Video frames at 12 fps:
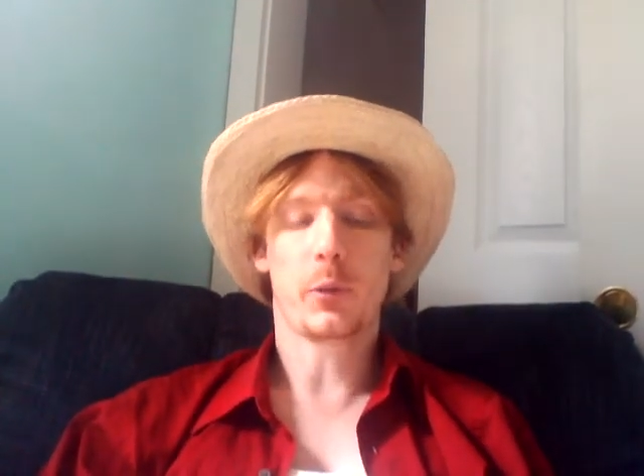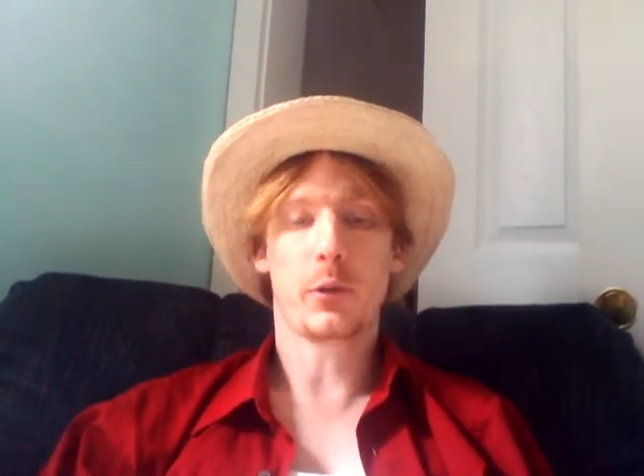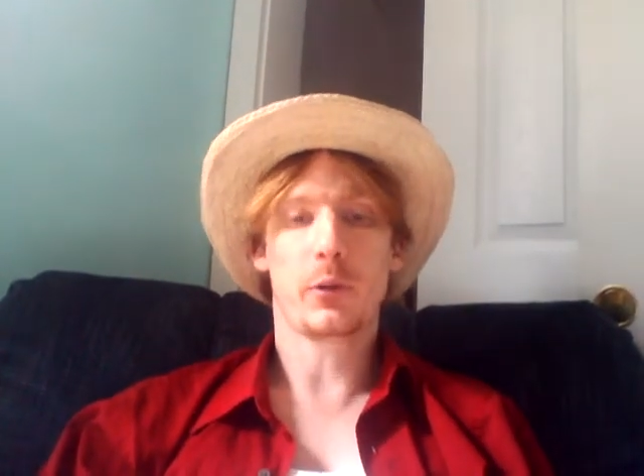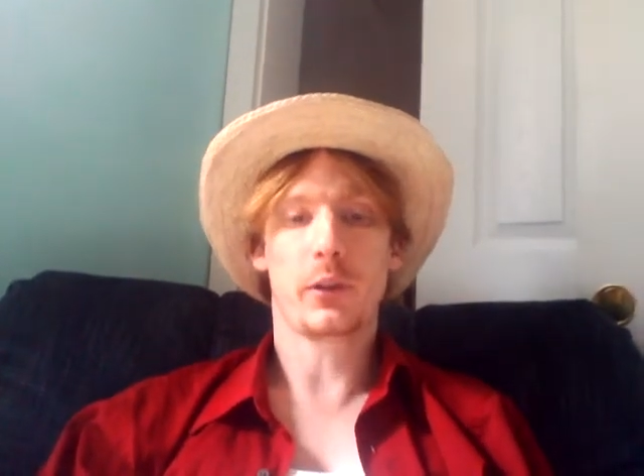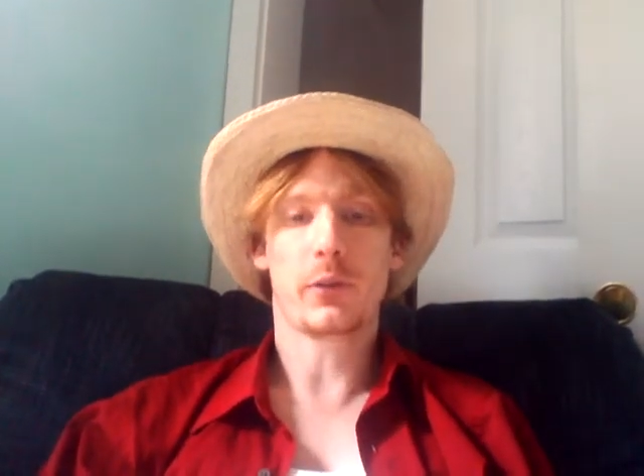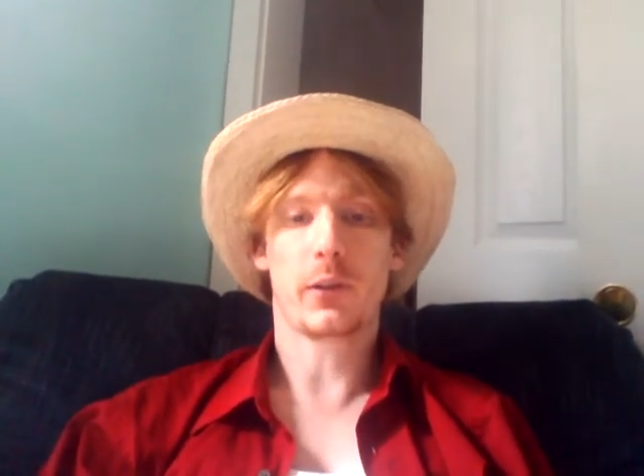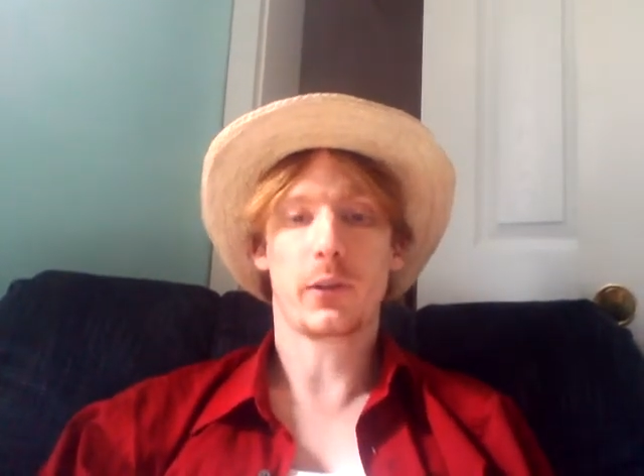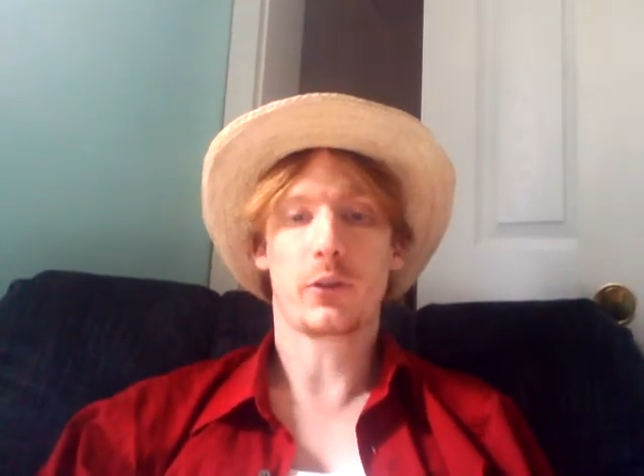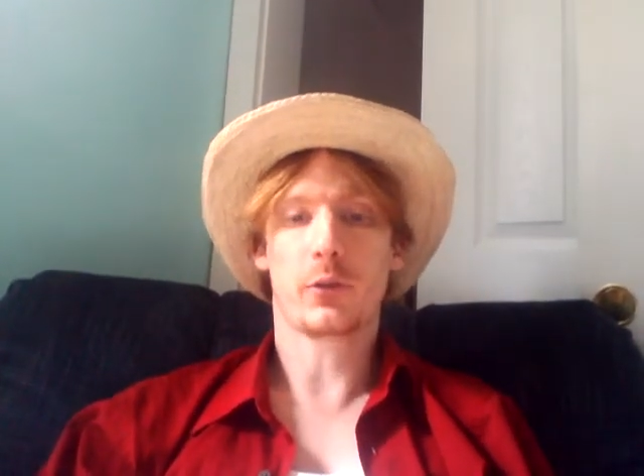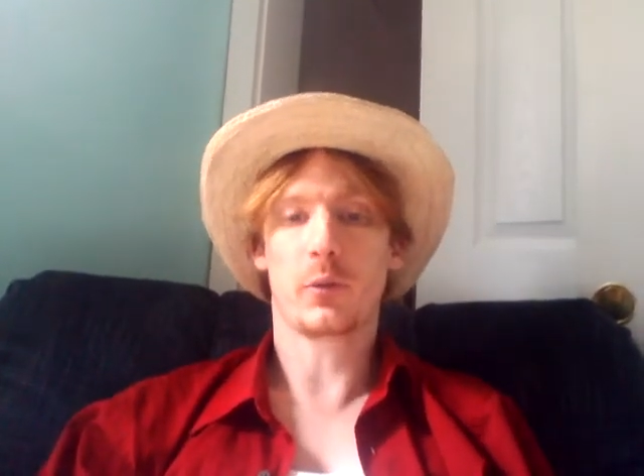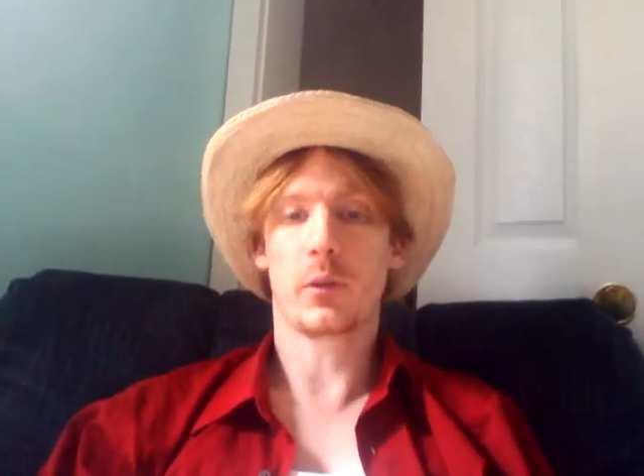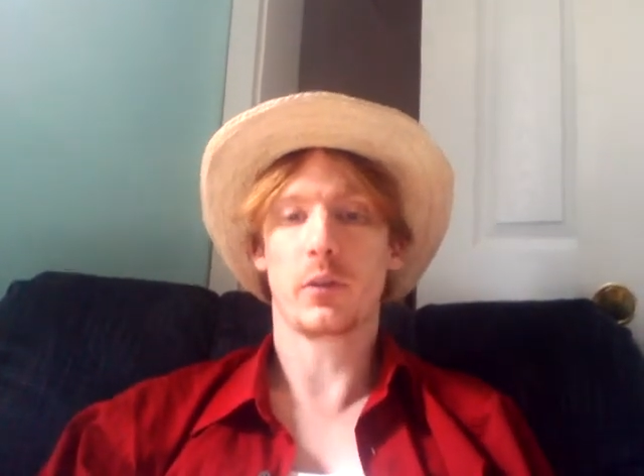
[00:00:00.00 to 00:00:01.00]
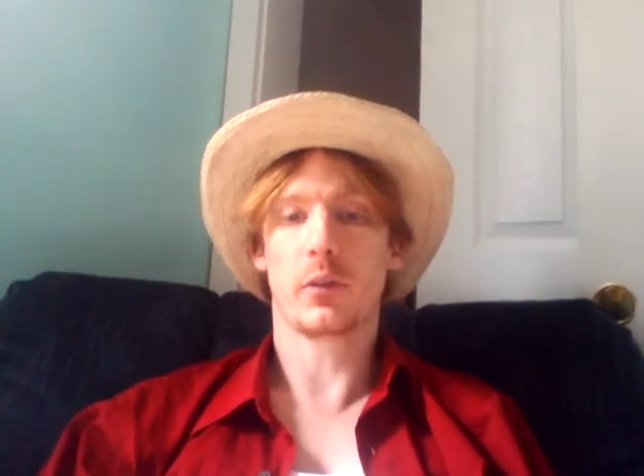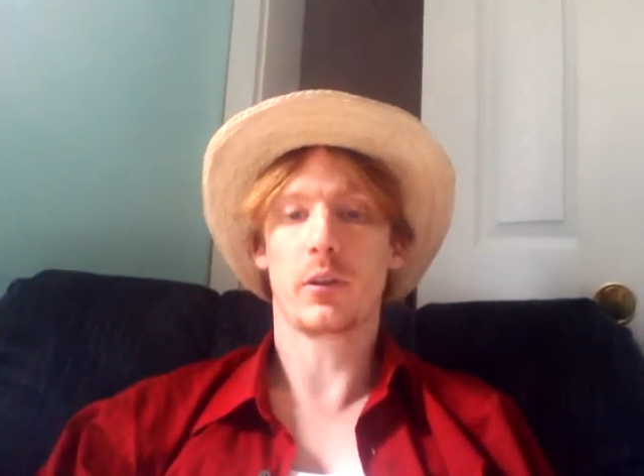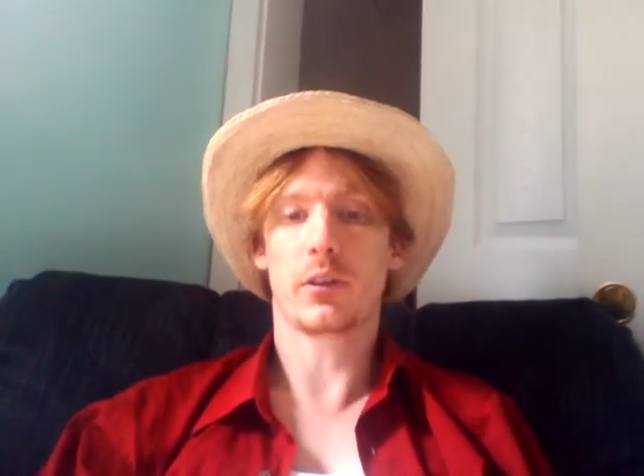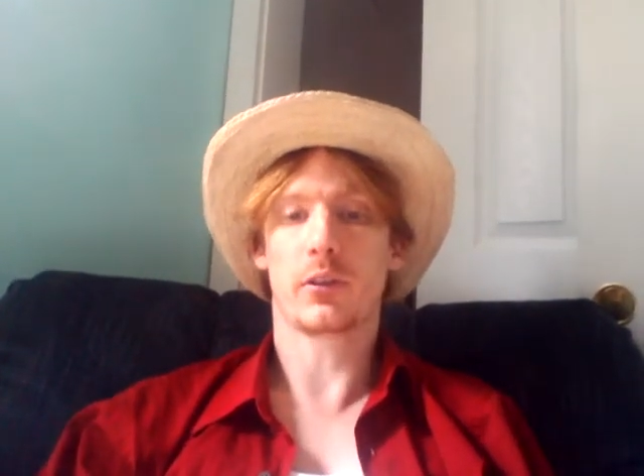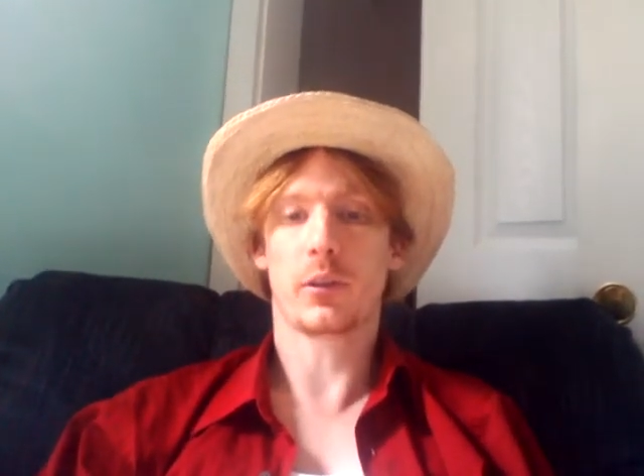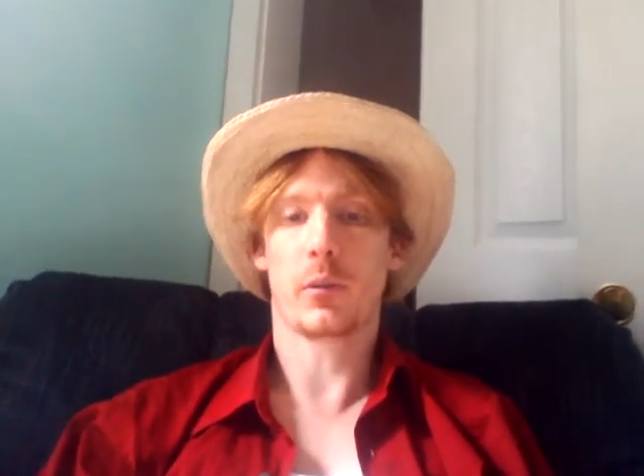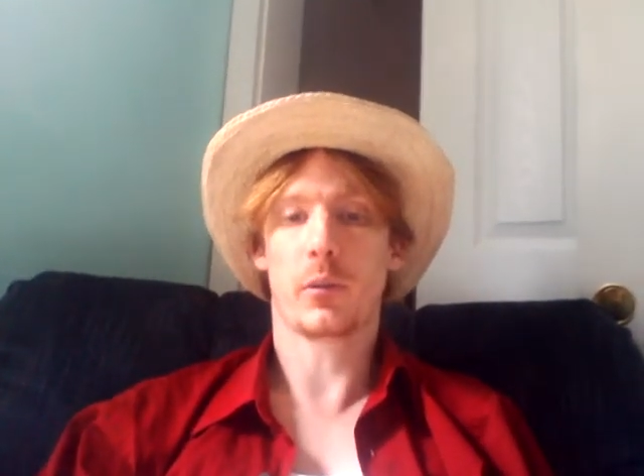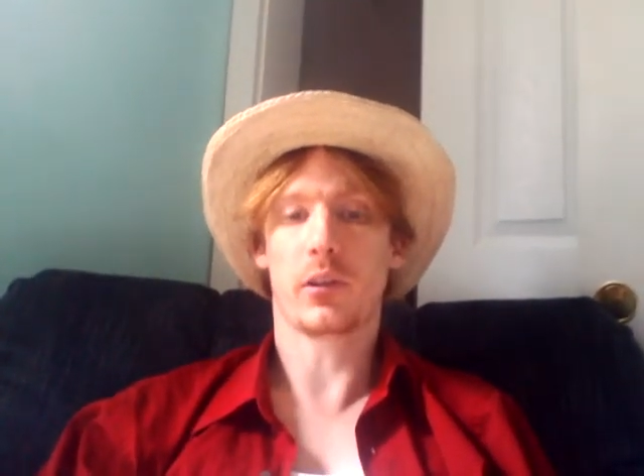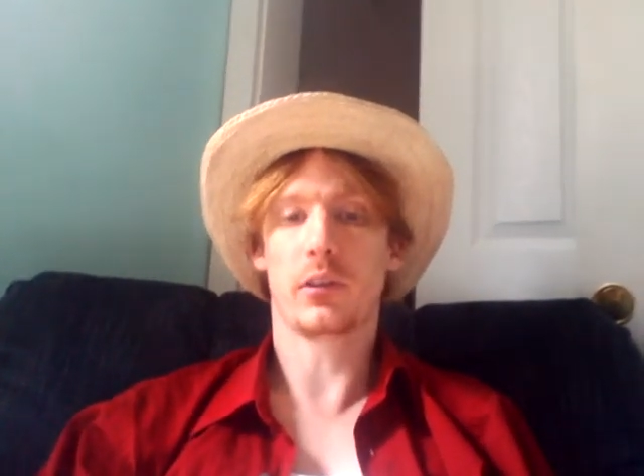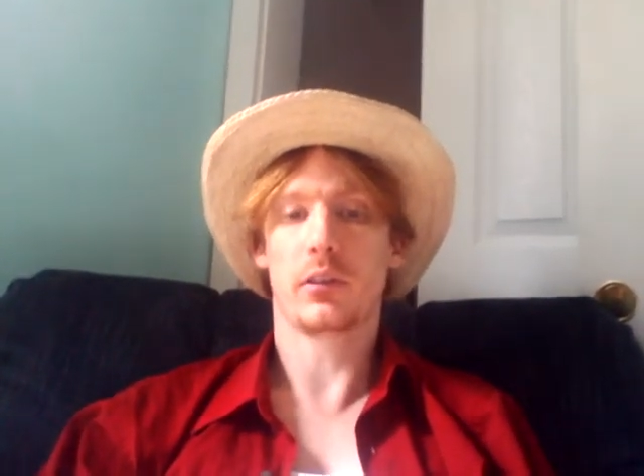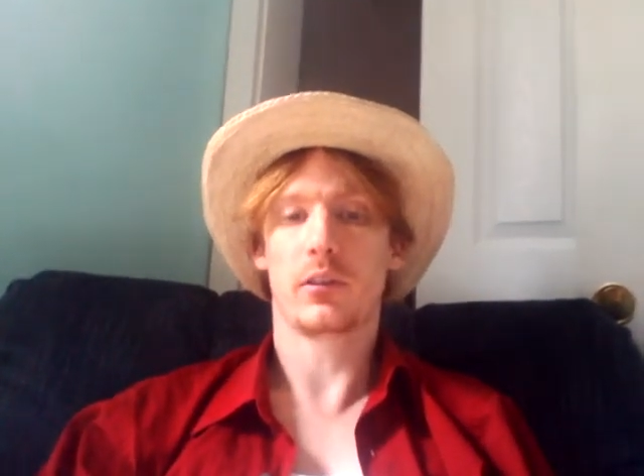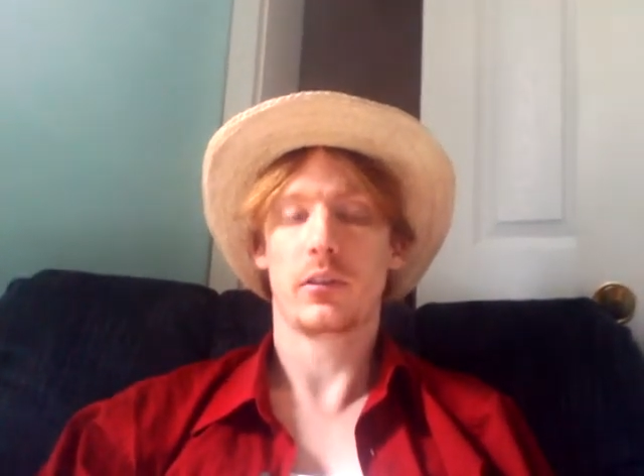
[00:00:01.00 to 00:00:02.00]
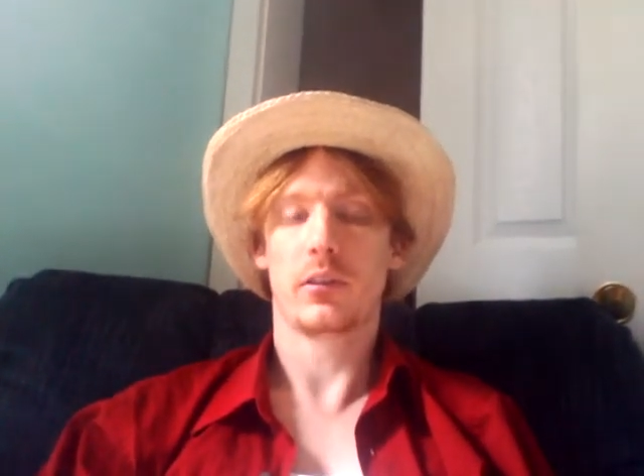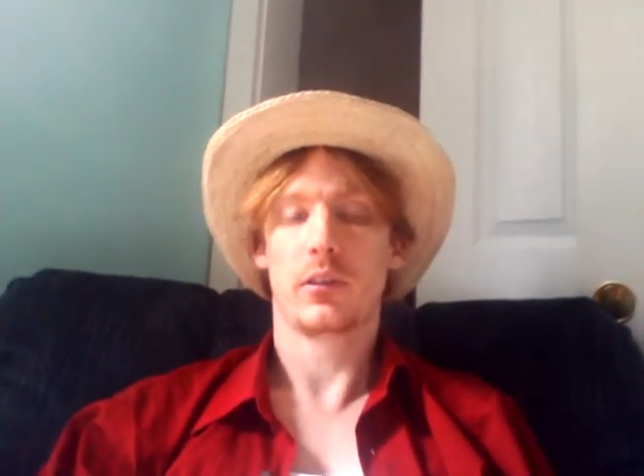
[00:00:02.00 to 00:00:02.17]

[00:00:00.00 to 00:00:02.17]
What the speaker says: purely functional world or something